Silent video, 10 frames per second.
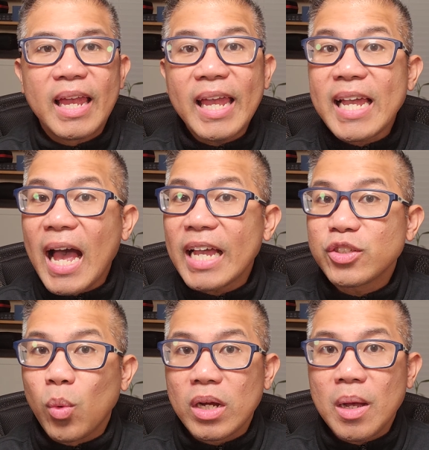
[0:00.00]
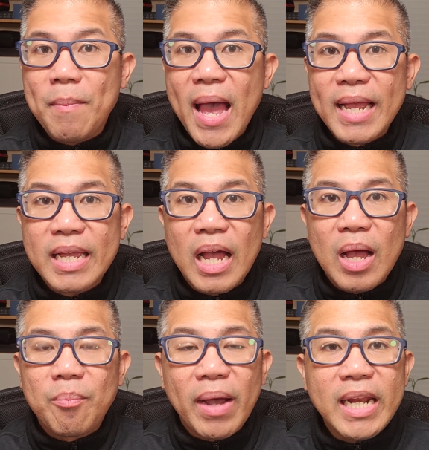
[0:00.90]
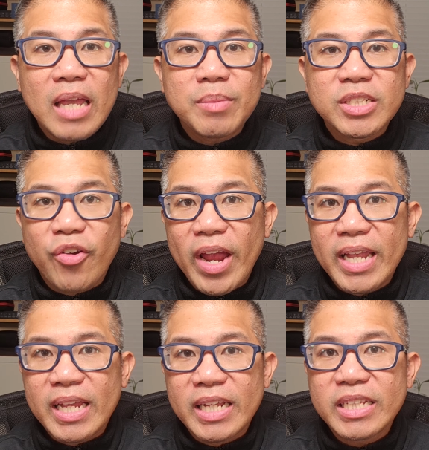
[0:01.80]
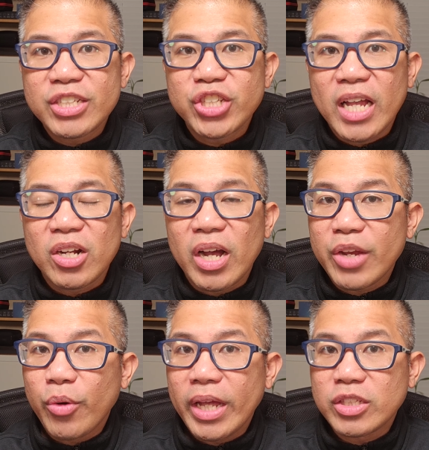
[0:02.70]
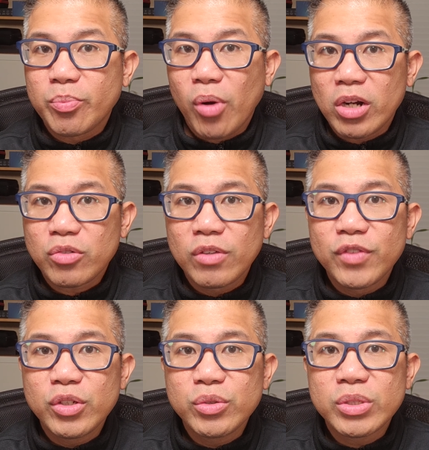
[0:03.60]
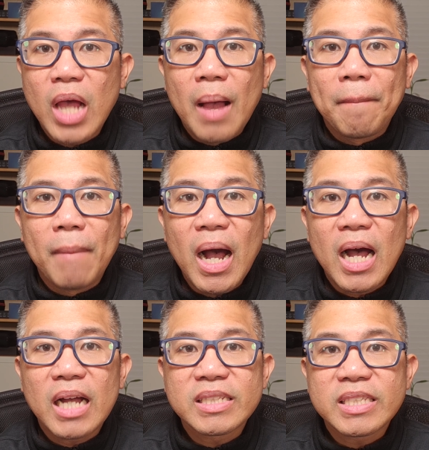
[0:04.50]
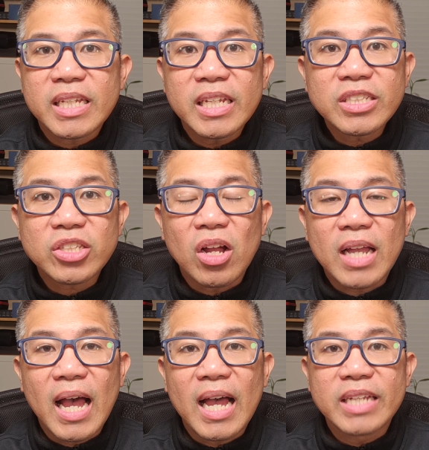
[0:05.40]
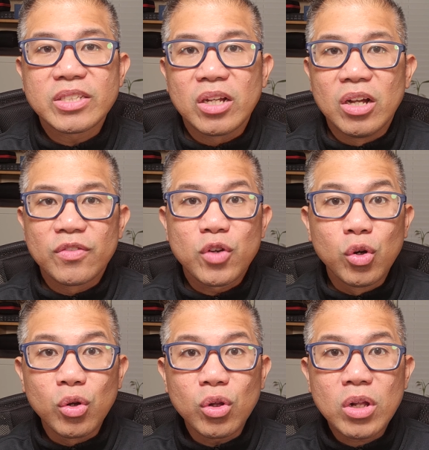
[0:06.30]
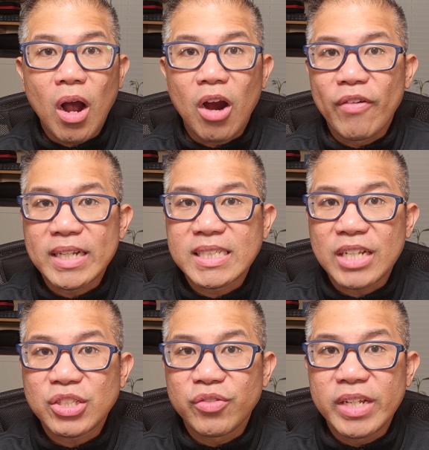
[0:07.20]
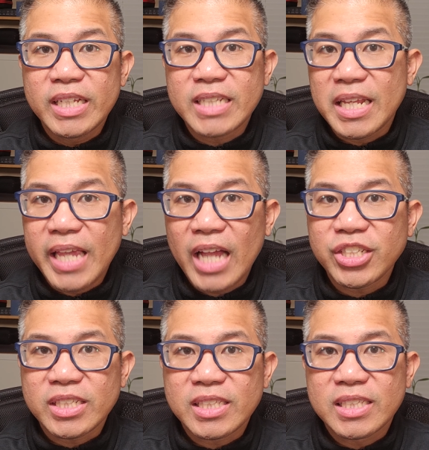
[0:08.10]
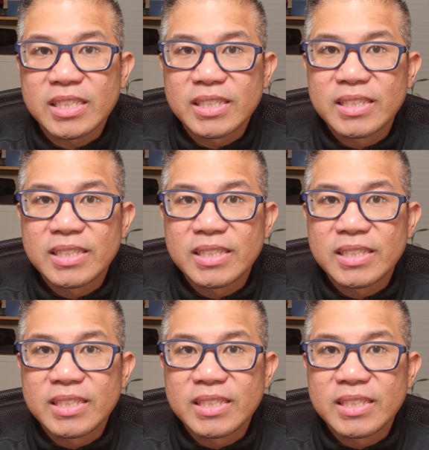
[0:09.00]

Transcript: Hey guys, welcome back. My name is Greg, and in this channel I create product reviews, mods, install guides of cool car accessories and gadgets.